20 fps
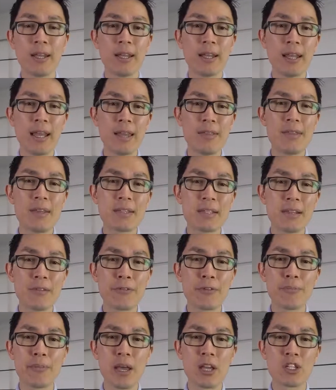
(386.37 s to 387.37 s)
And this
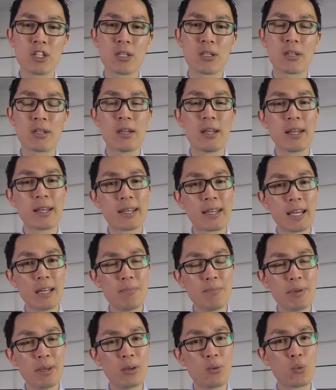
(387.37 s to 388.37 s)
information
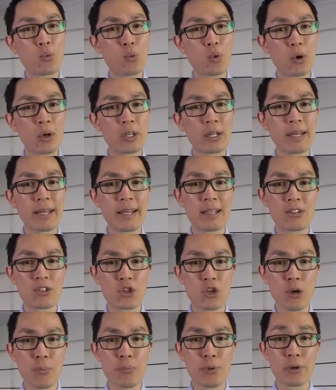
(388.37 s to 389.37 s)
can be wrongly
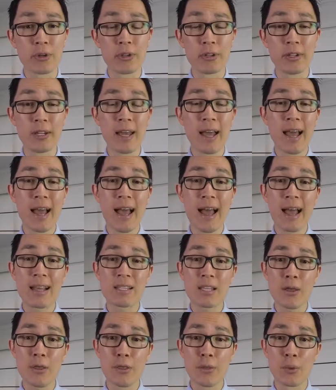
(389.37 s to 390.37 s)
interpreted
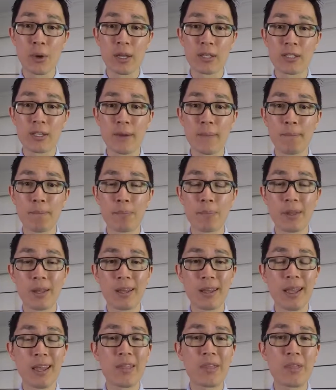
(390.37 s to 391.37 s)
as a threat,
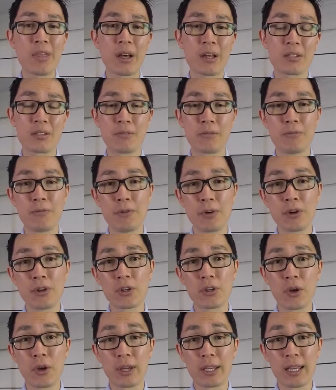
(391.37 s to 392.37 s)
and thus
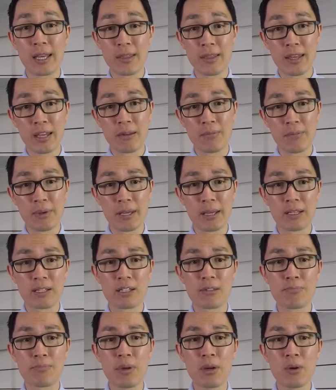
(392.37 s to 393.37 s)
vertigo can then be
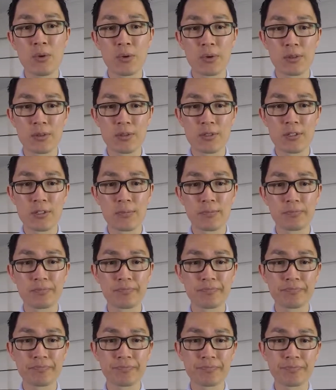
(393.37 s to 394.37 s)
experienced.
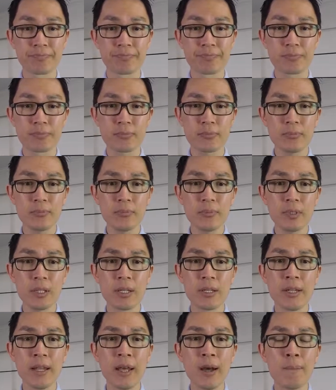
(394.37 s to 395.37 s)

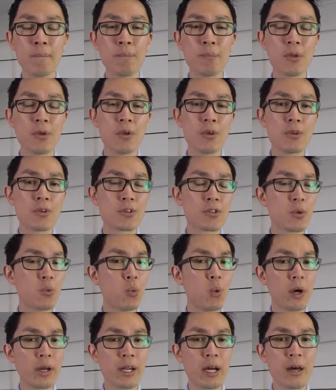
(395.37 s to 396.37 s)
Now, so
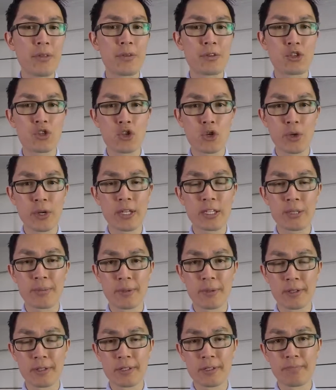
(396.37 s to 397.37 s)
what are the
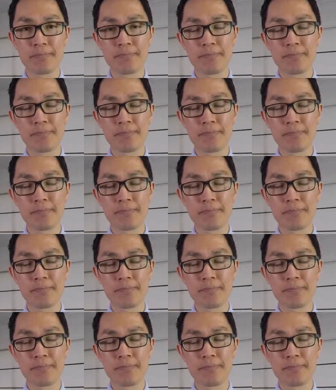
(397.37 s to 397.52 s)
treatments